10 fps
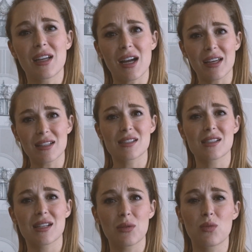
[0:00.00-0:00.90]

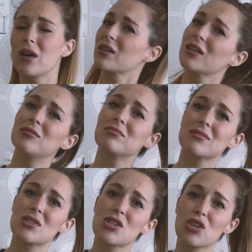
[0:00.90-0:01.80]
Guys,
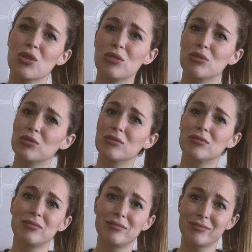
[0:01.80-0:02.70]
welcome to